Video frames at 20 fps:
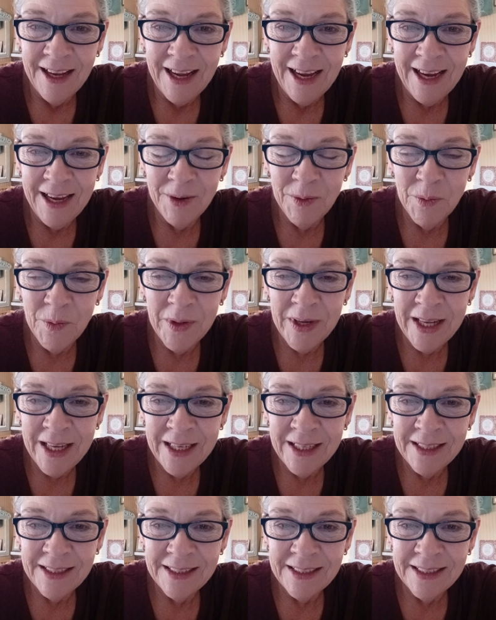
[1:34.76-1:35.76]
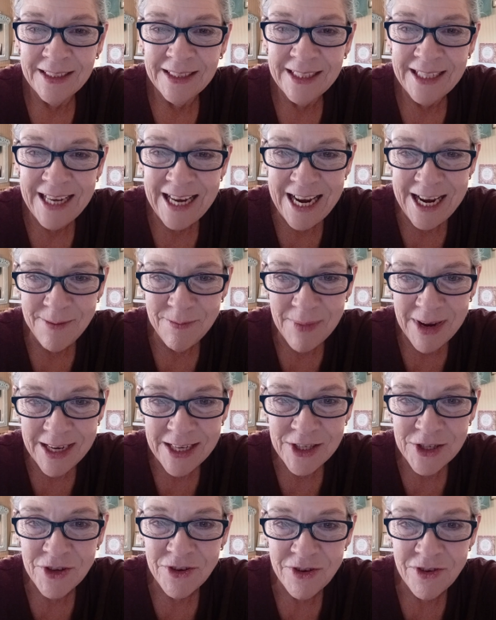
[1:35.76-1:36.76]
And when it came my
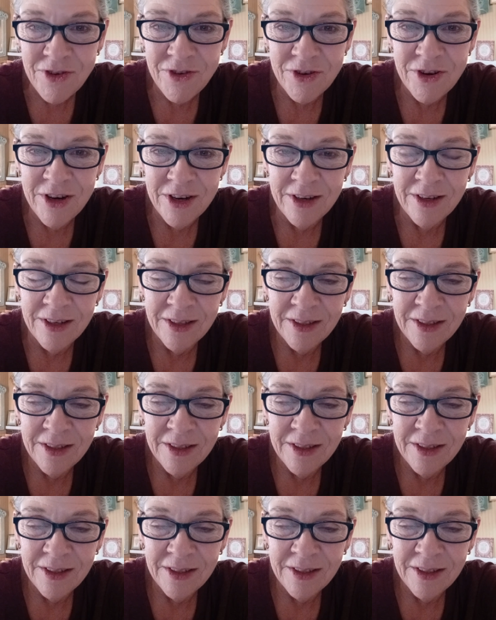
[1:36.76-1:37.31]
turn